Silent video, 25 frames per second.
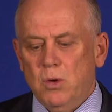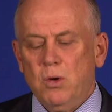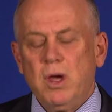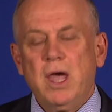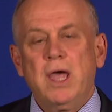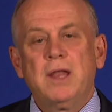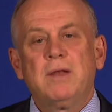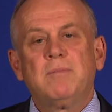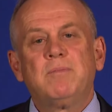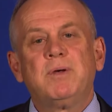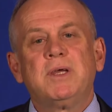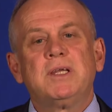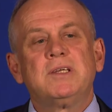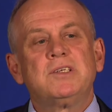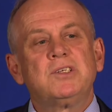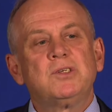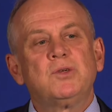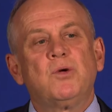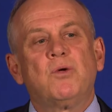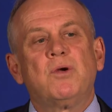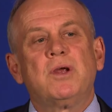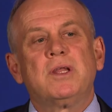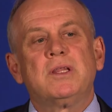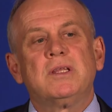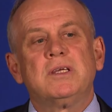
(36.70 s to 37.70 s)
Who had been
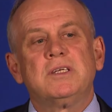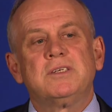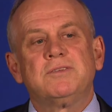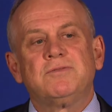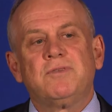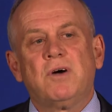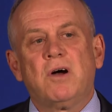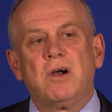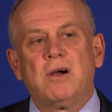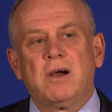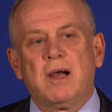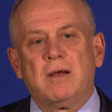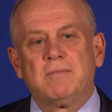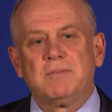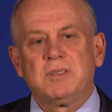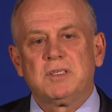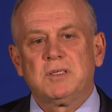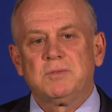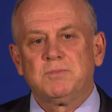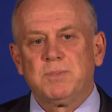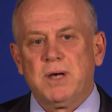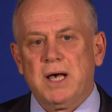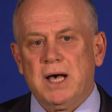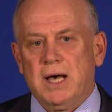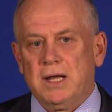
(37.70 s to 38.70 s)
storing these firearms
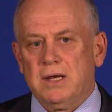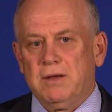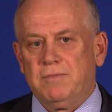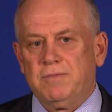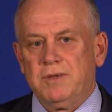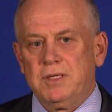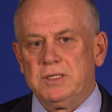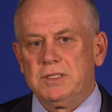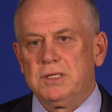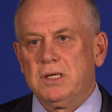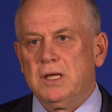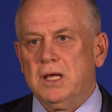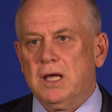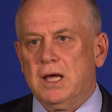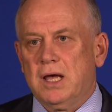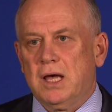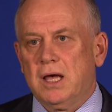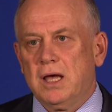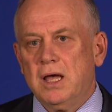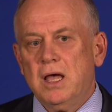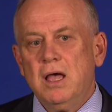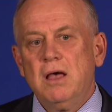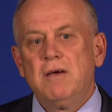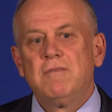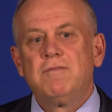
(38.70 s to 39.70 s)
as part of his
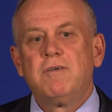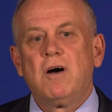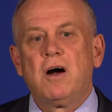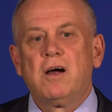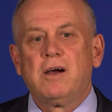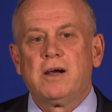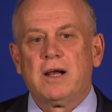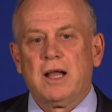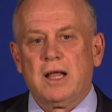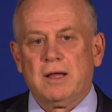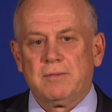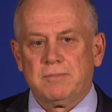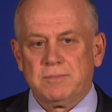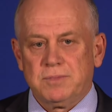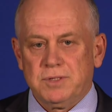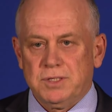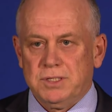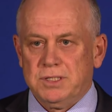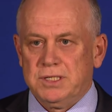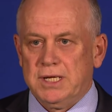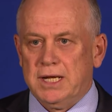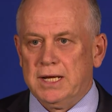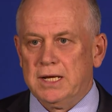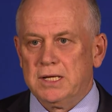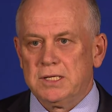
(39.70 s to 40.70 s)
uh,
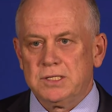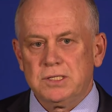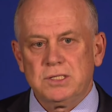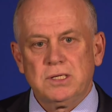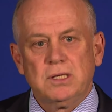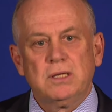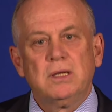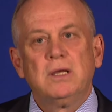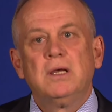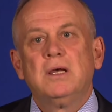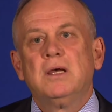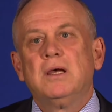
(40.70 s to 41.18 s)
firearms dealer's